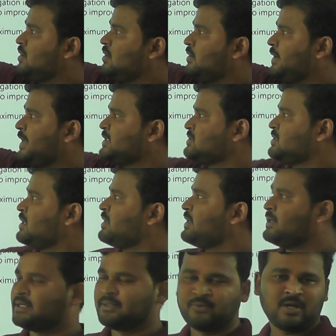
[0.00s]
National Green
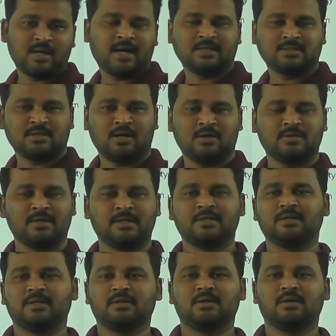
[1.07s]
Tribunal has the
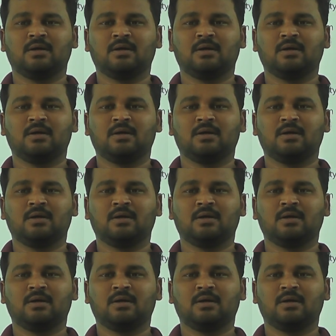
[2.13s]
authority,